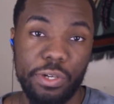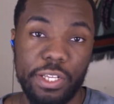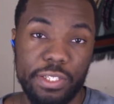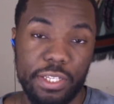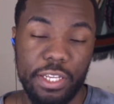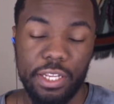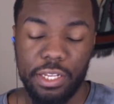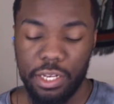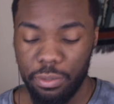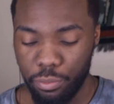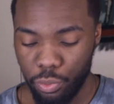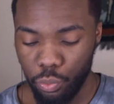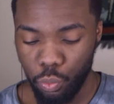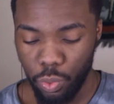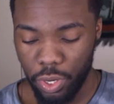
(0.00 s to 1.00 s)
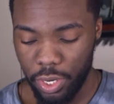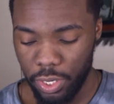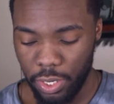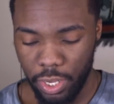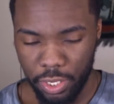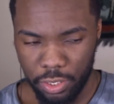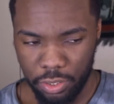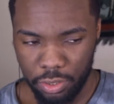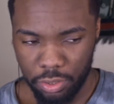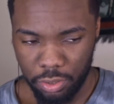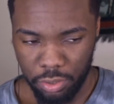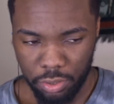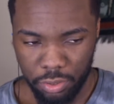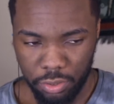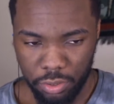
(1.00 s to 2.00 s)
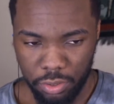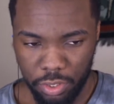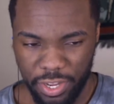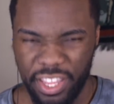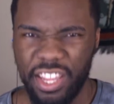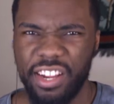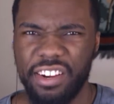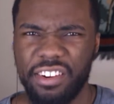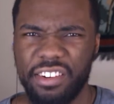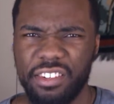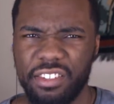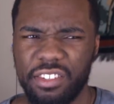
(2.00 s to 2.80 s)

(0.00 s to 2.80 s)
I seen number one like a year,